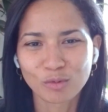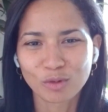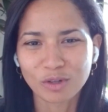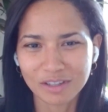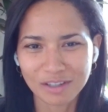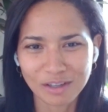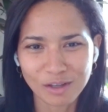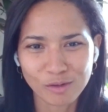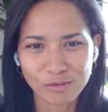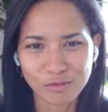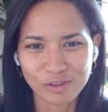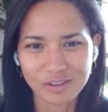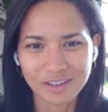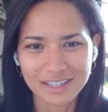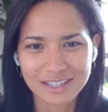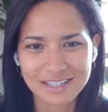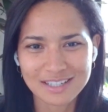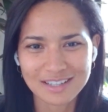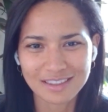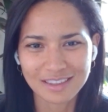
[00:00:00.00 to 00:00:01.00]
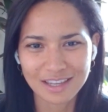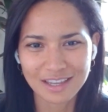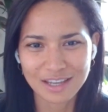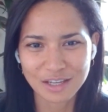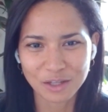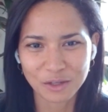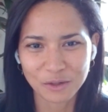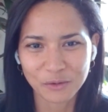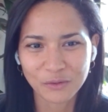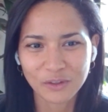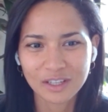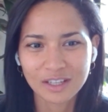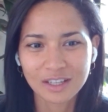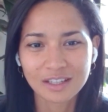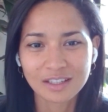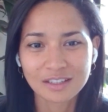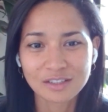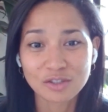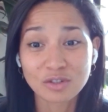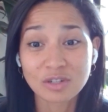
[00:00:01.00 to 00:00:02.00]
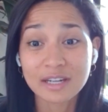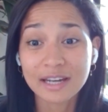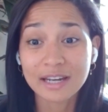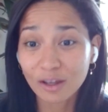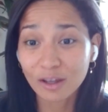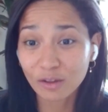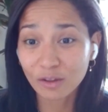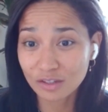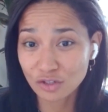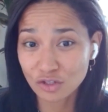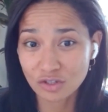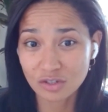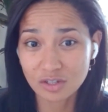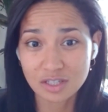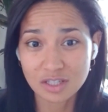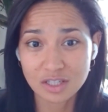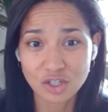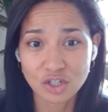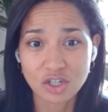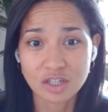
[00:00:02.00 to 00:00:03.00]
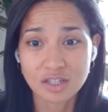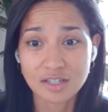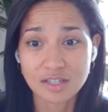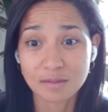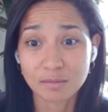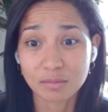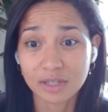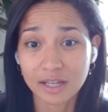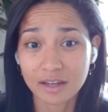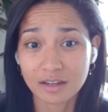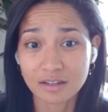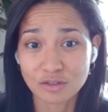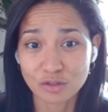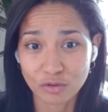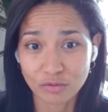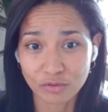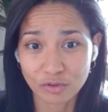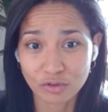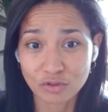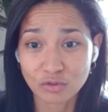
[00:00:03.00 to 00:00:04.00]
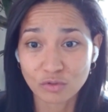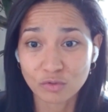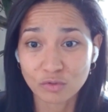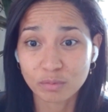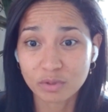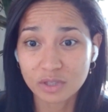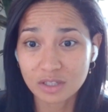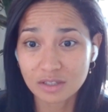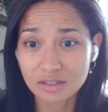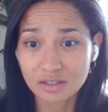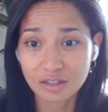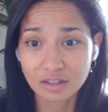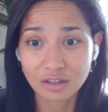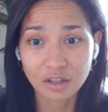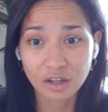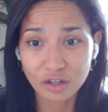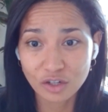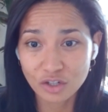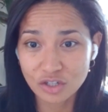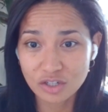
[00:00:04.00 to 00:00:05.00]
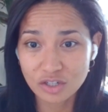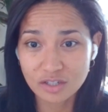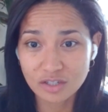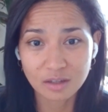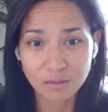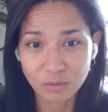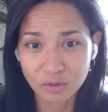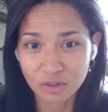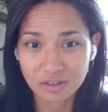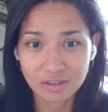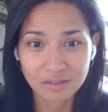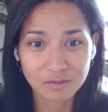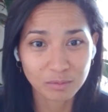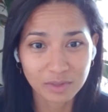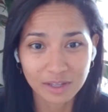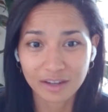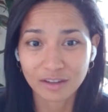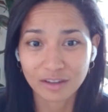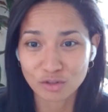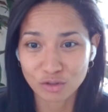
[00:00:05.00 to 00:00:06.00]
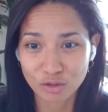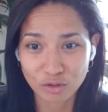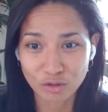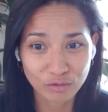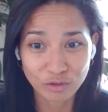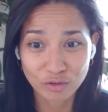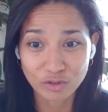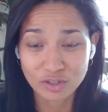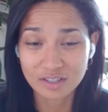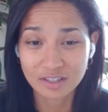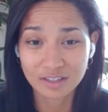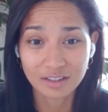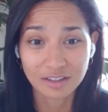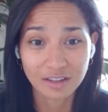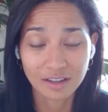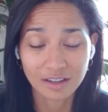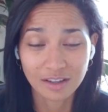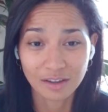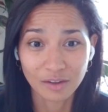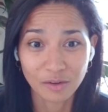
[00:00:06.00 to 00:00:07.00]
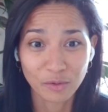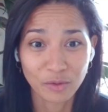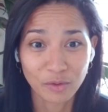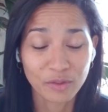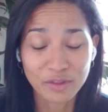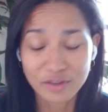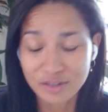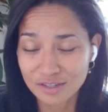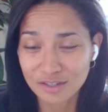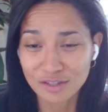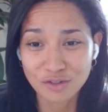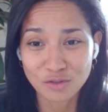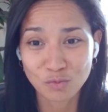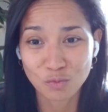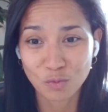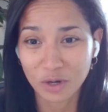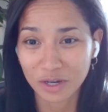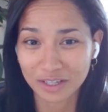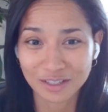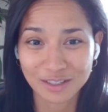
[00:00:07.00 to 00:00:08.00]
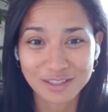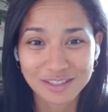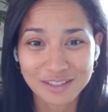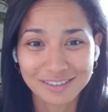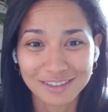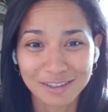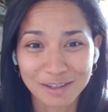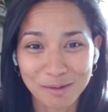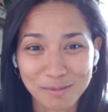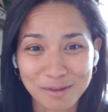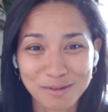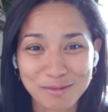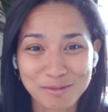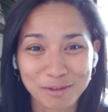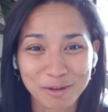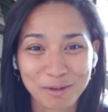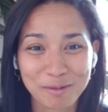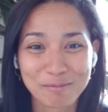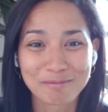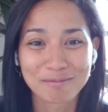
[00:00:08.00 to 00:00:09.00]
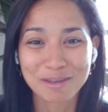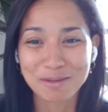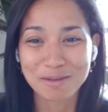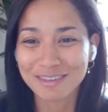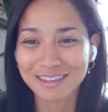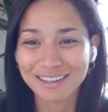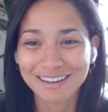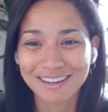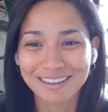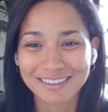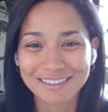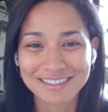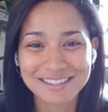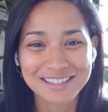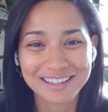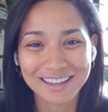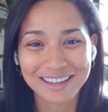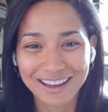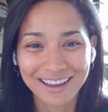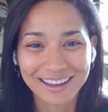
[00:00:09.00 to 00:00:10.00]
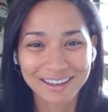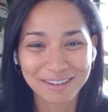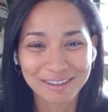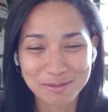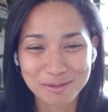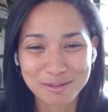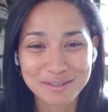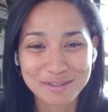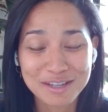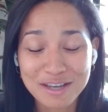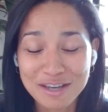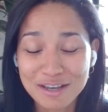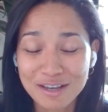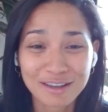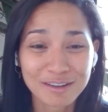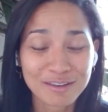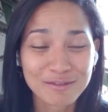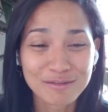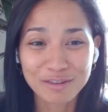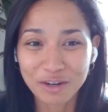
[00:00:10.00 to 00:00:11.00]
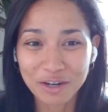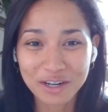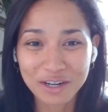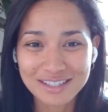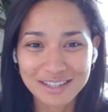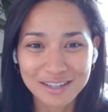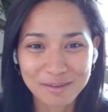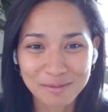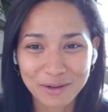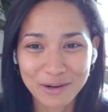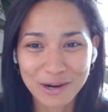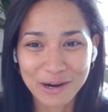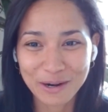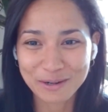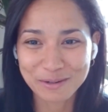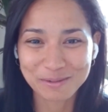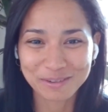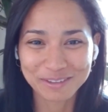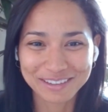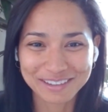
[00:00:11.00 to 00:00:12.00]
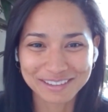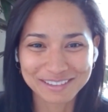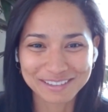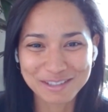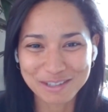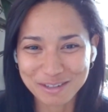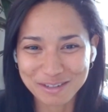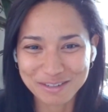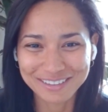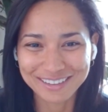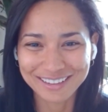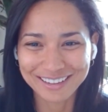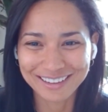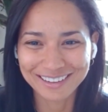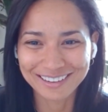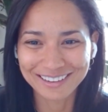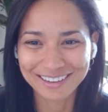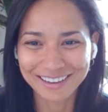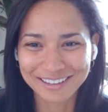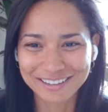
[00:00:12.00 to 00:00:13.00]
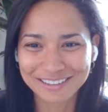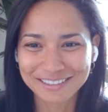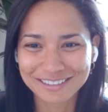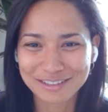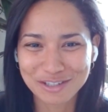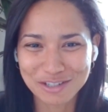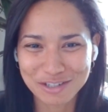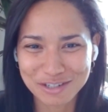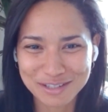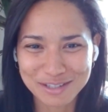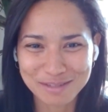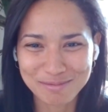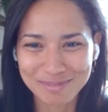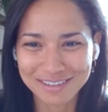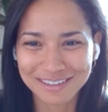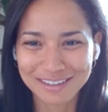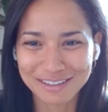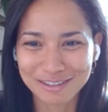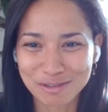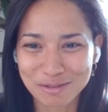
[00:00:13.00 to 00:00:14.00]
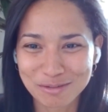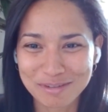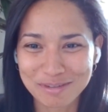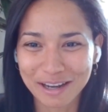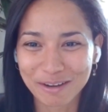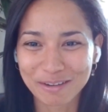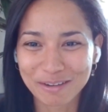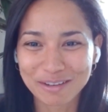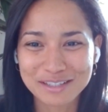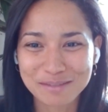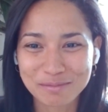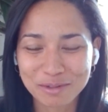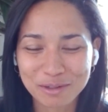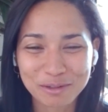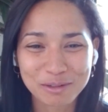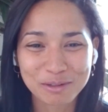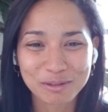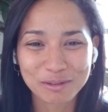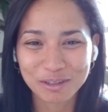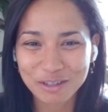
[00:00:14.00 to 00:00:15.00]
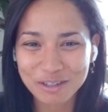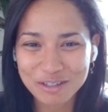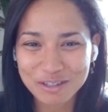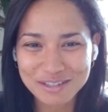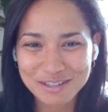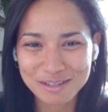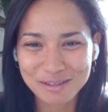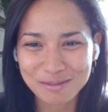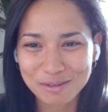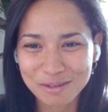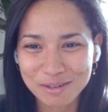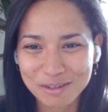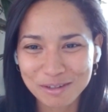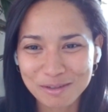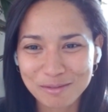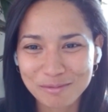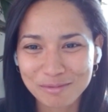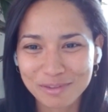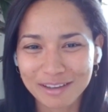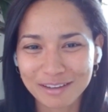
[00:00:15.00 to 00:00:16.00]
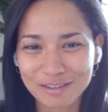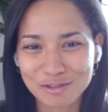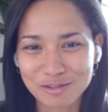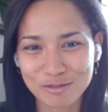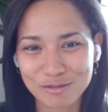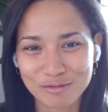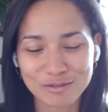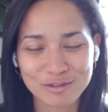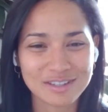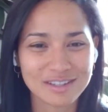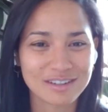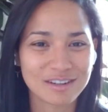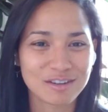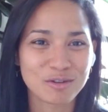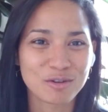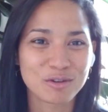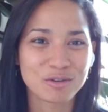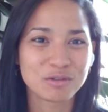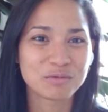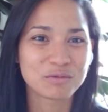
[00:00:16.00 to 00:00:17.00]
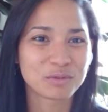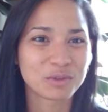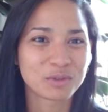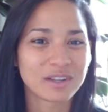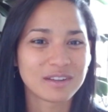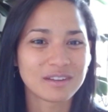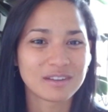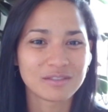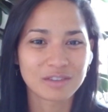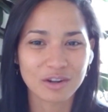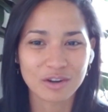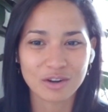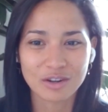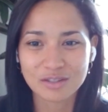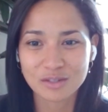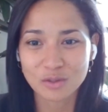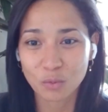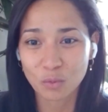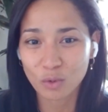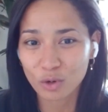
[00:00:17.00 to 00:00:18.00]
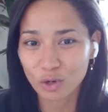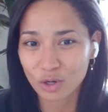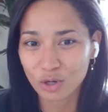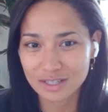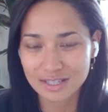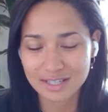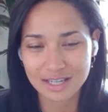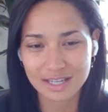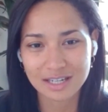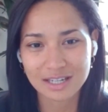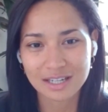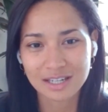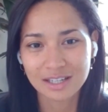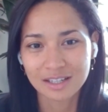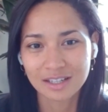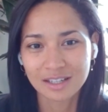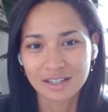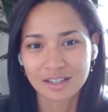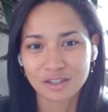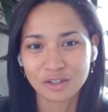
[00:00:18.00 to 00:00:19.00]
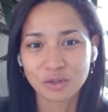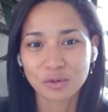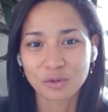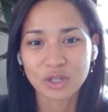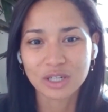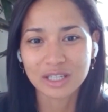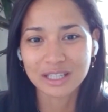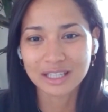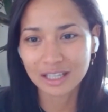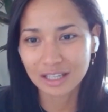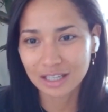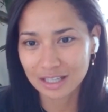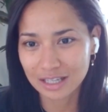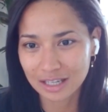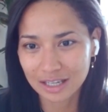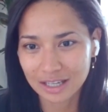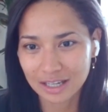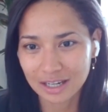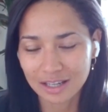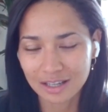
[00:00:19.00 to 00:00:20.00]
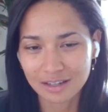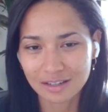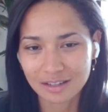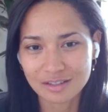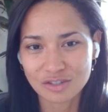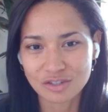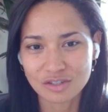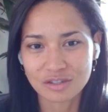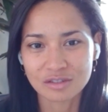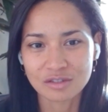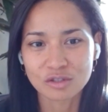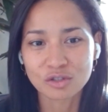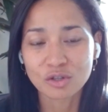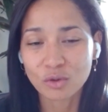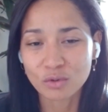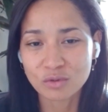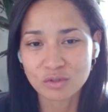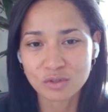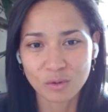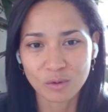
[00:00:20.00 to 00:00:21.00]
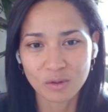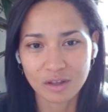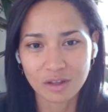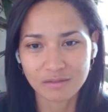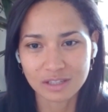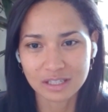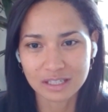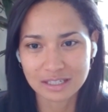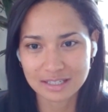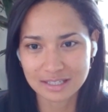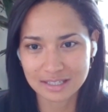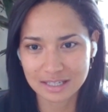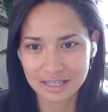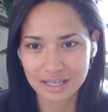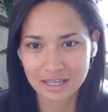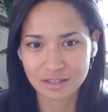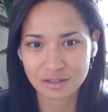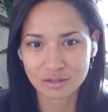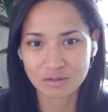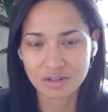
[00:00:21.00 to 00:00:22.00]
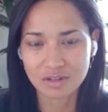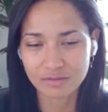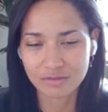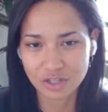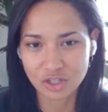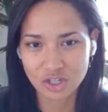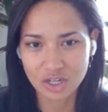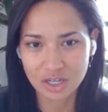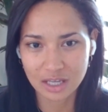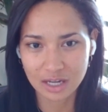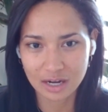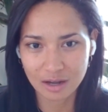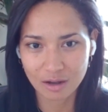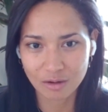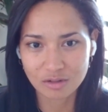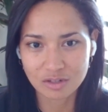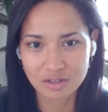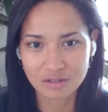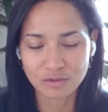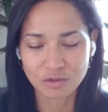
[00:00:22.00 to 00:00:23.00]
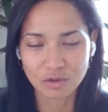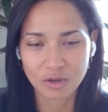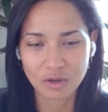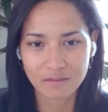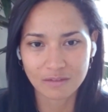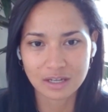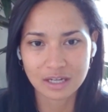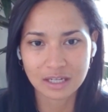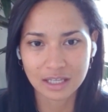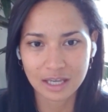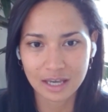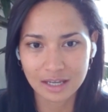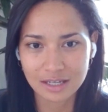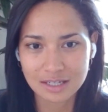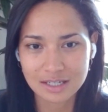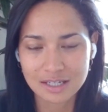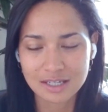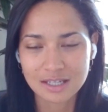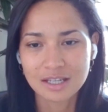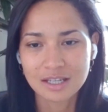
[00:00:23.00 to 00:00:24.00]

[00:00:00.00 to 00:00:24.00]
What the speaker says: Really helpful, Kayiita. Thank you. So now let's transition to Black surfers. You've built the largest community of Black surfers. This is wild. Coming from me meeting this guy who was very excited about hardware and surfing at the GSB to now he's built the largest community of Black surfers. And I know you've won various awards and you are killing it. And it's so lovely to see. So definitely check it out if you haven't yet.